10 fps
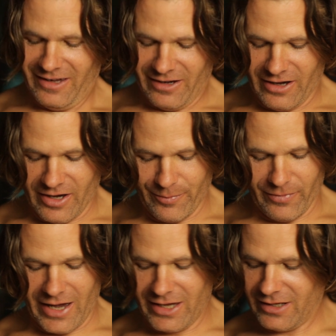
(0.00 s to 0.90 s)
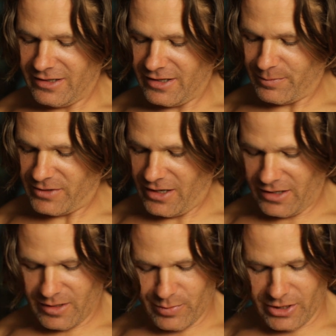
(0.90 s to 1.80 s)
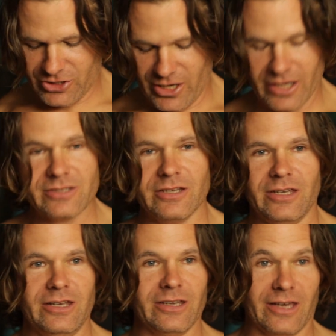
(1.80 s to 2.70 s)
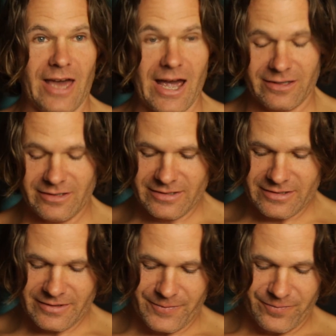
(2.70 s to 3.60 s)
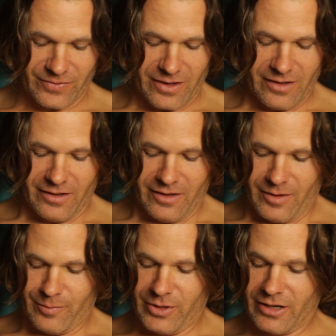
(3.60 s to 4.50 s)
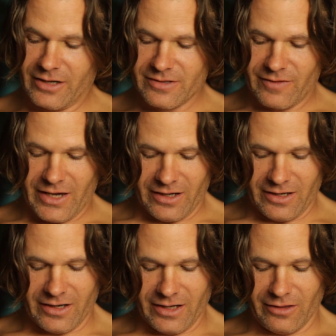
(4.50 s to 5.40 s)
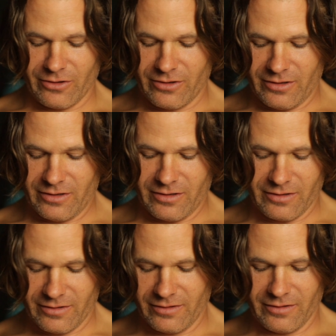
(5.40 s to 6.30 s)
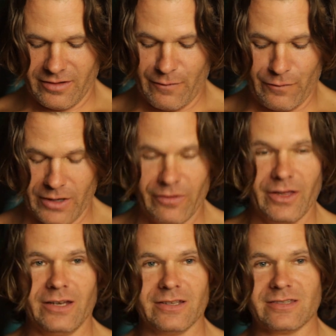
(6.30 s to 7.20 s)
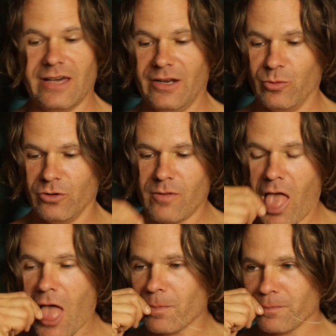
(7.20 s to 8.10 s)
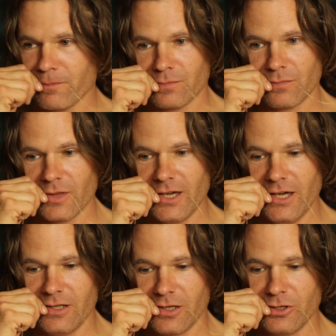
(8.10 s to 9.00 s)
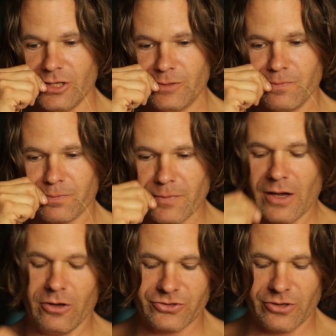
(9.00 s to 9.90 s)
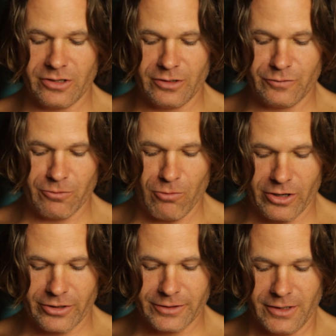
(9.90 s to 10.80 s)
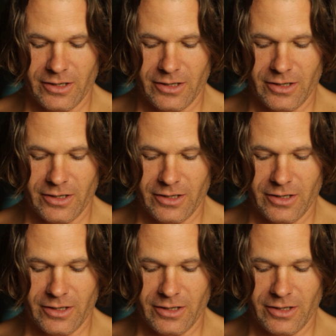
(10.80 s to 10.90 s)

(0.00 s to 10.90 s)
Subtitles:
I ended up taking a big chance and eating cactus because of that, and I found that it's edible and a good alternative to water